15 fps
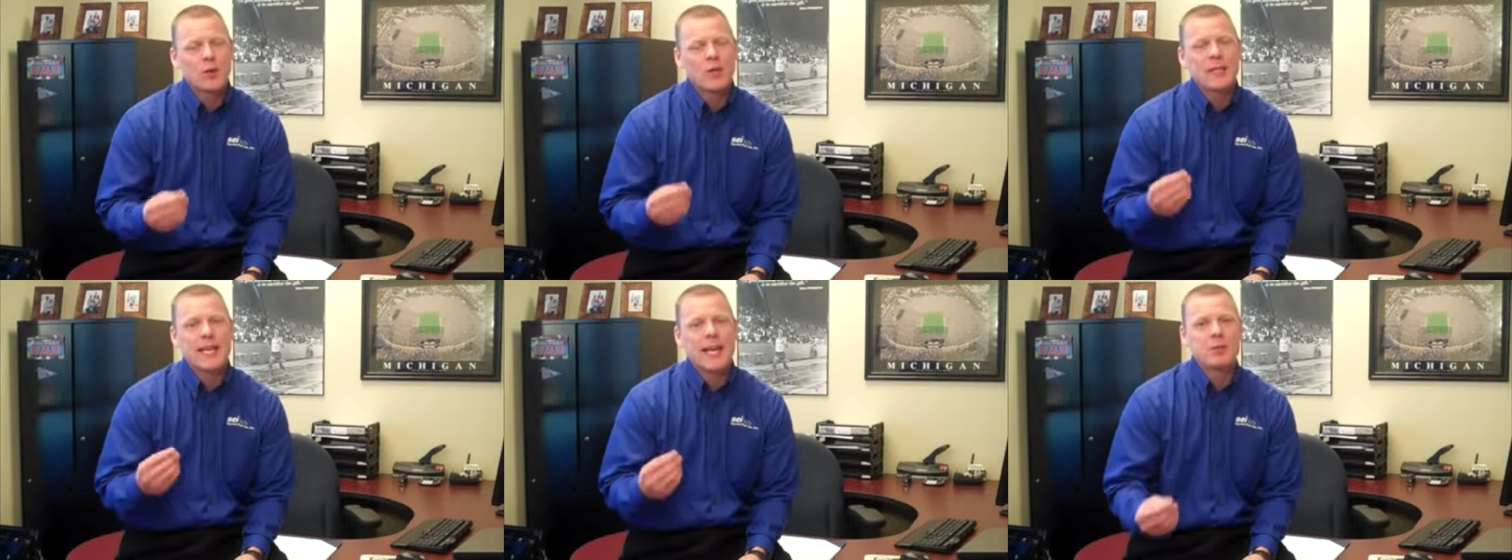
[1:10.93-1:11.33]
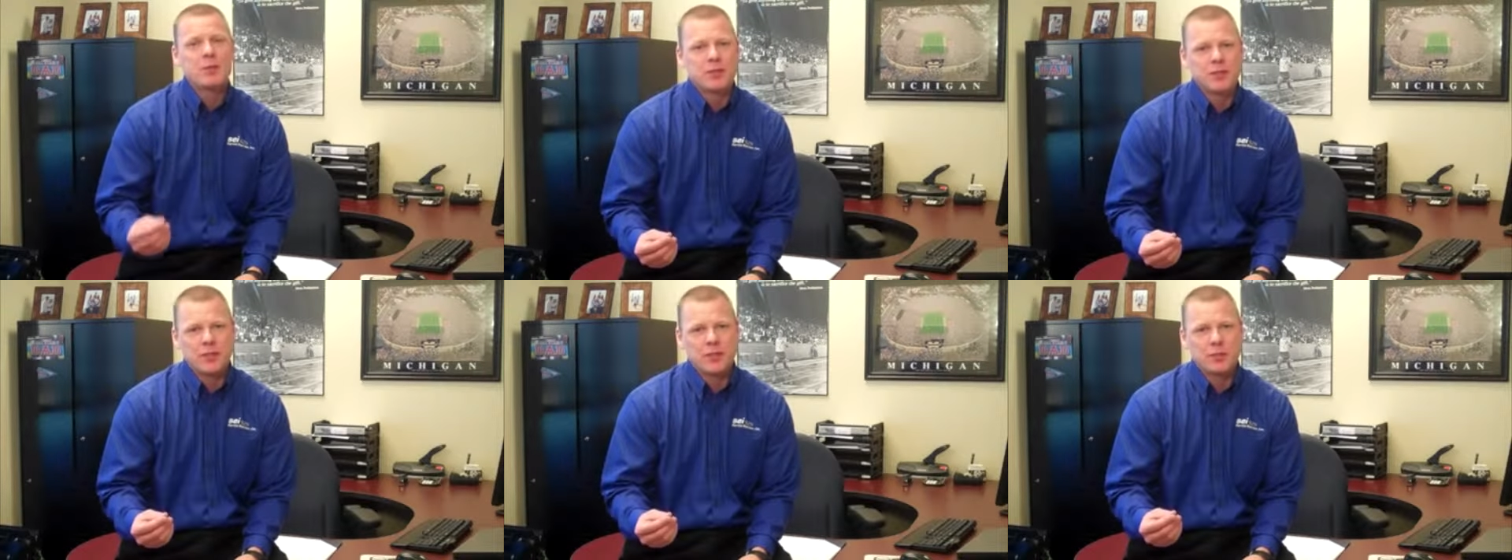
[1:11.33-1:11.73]
really any
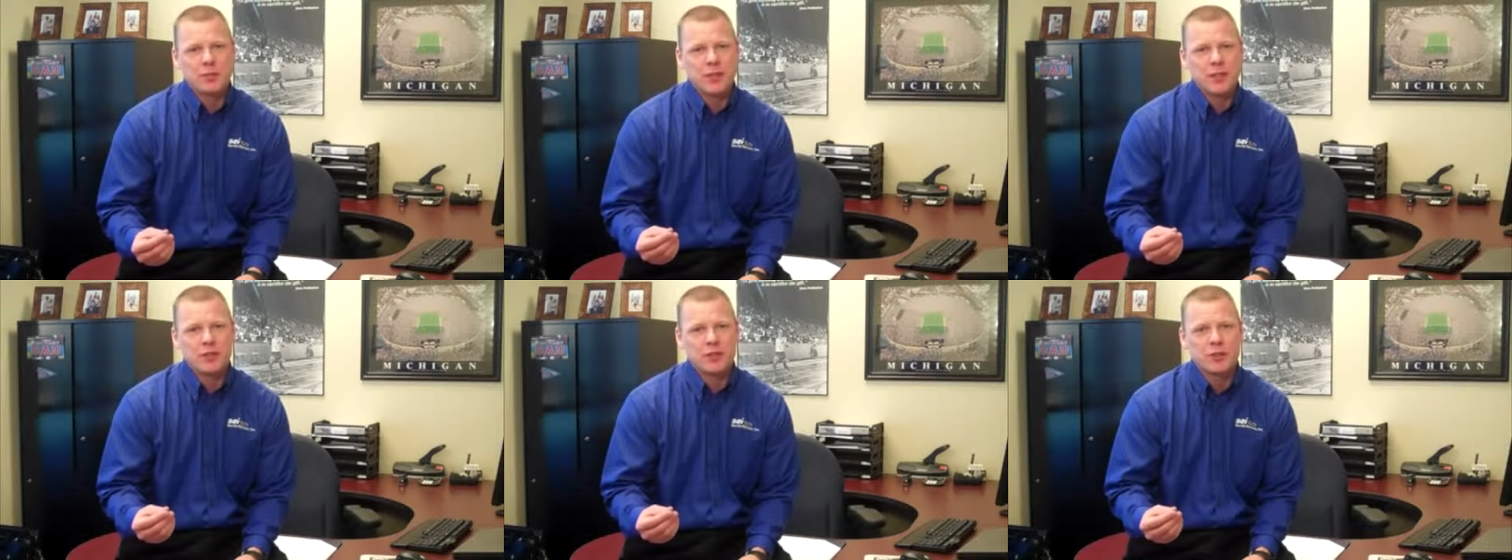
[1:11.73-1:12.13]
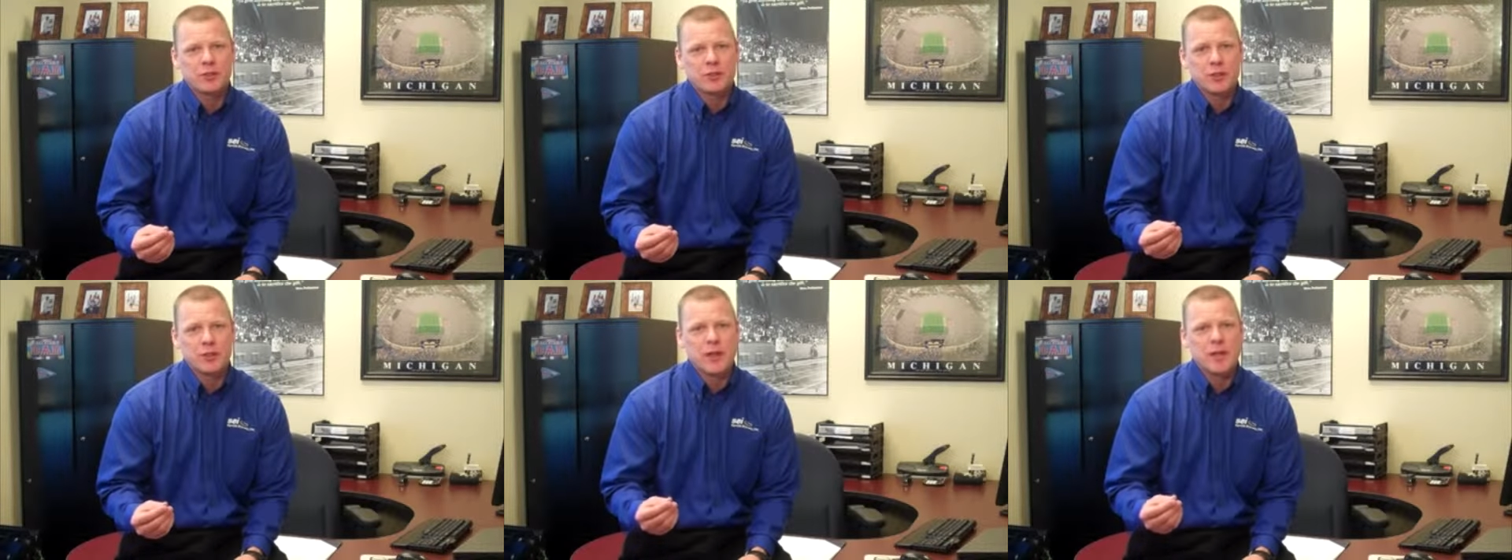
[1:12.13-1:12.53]
position within
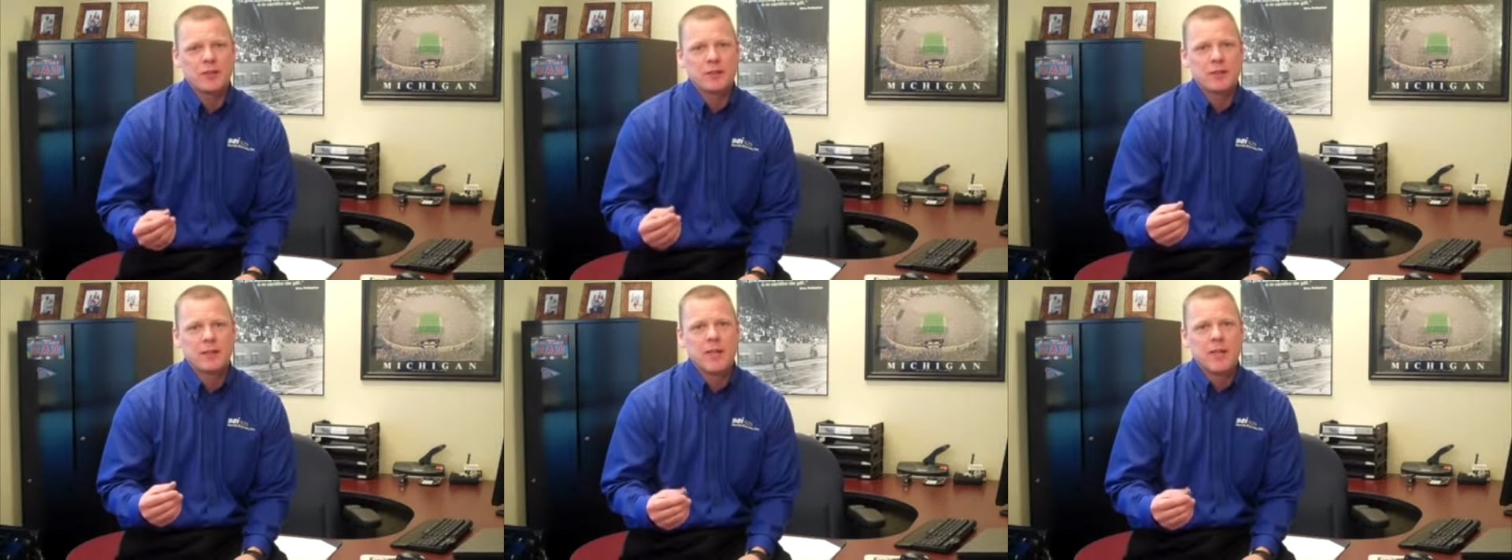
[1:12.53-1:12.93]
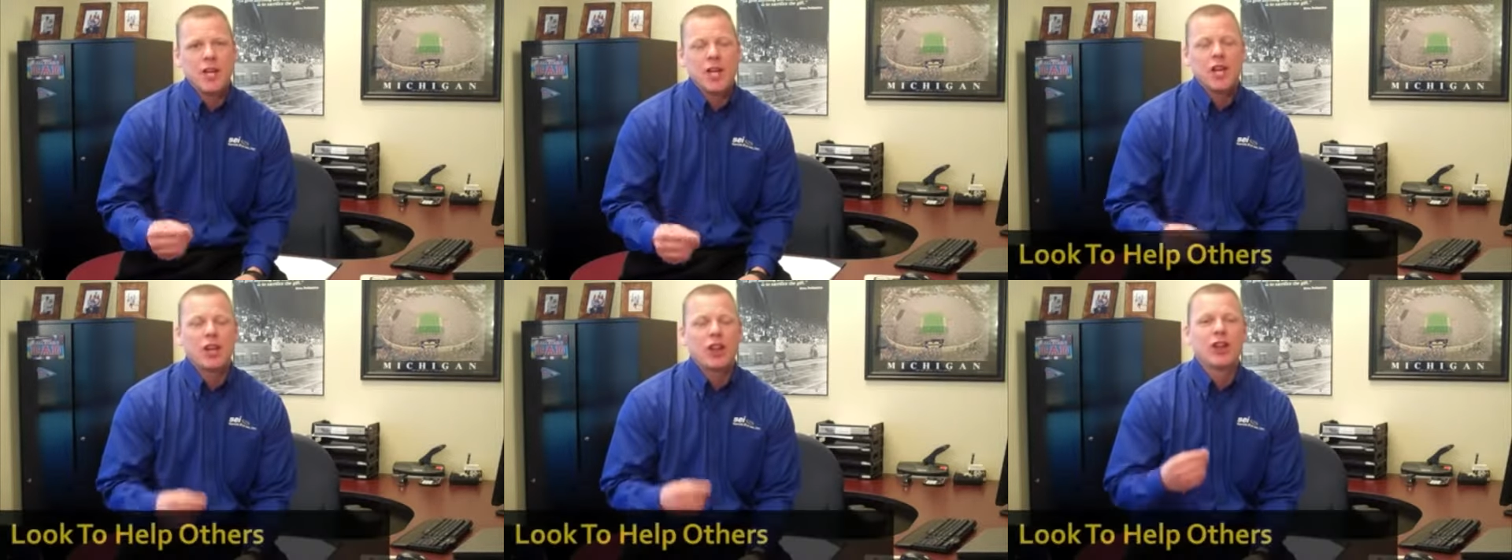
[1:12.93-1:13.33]
Service Express,
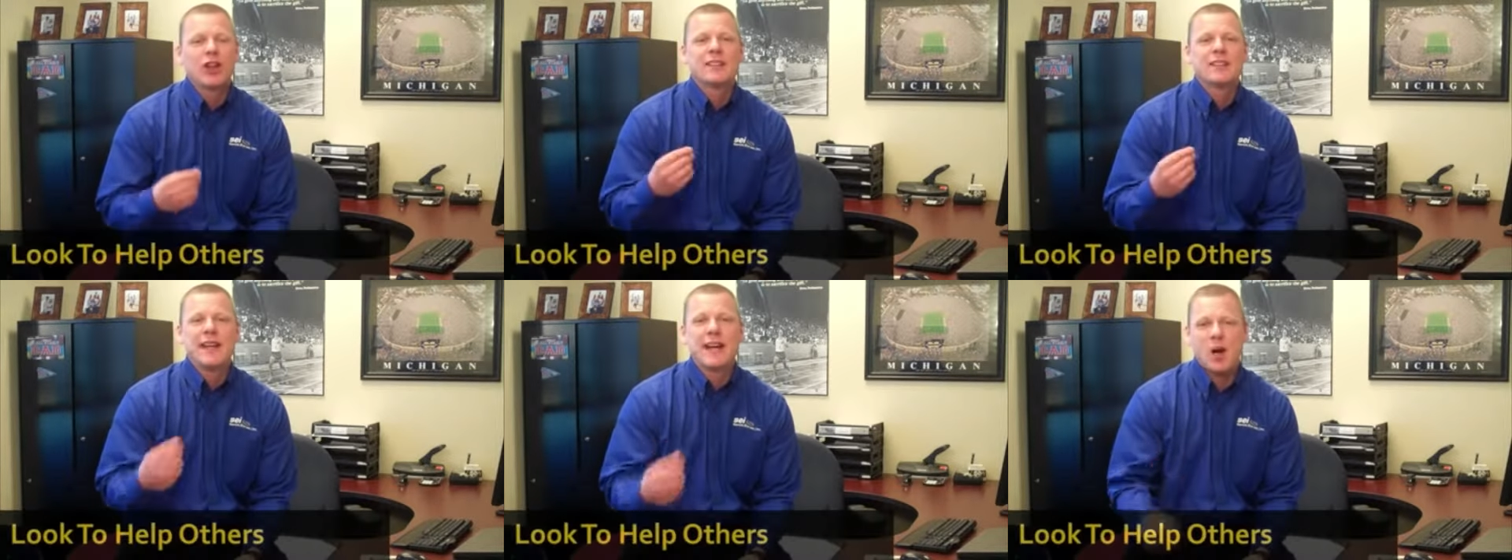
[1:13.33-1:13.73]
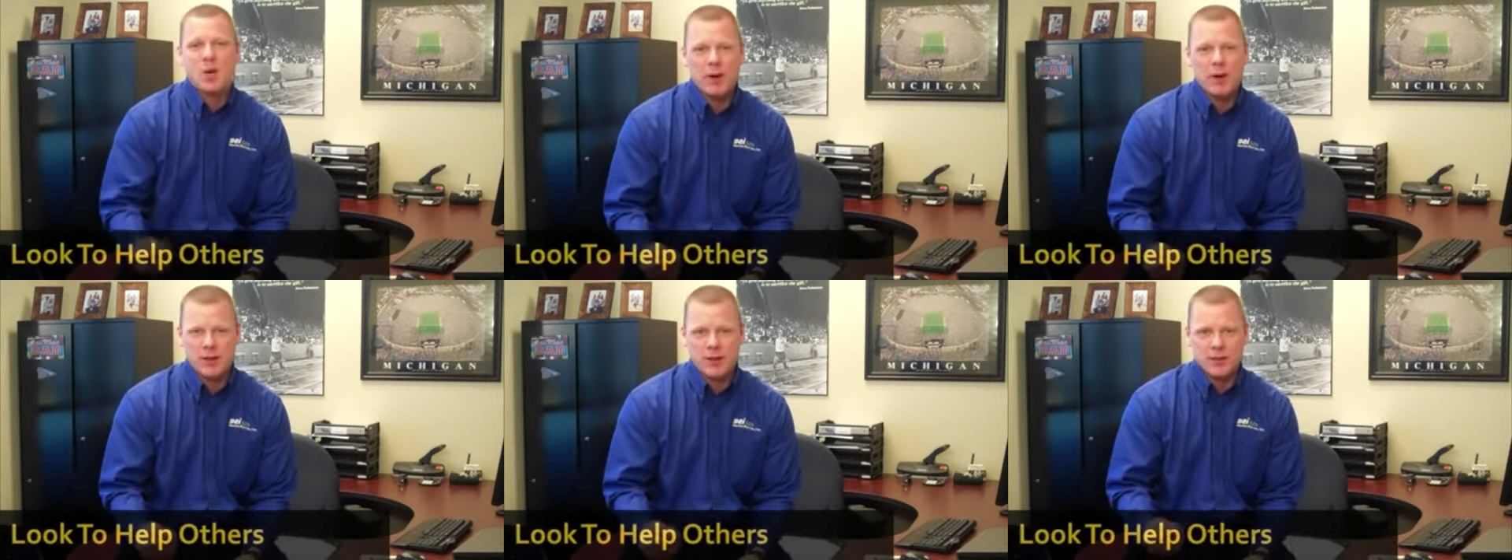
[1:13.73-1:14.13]
look to
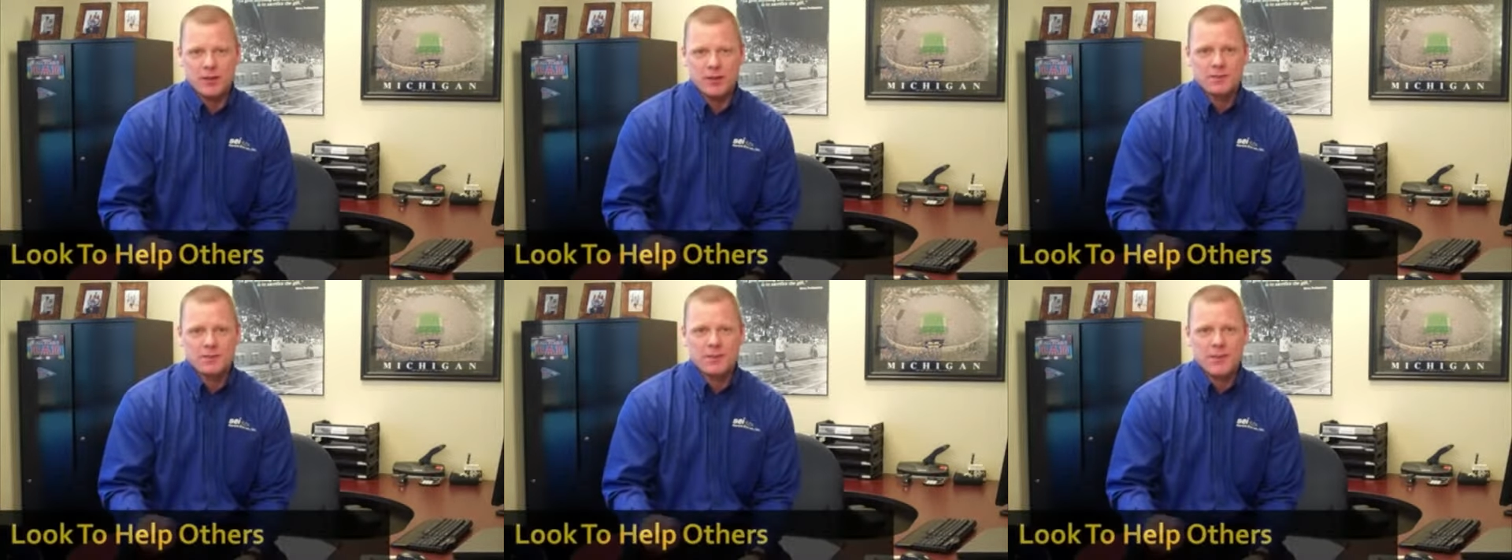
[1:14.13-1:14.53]
help others.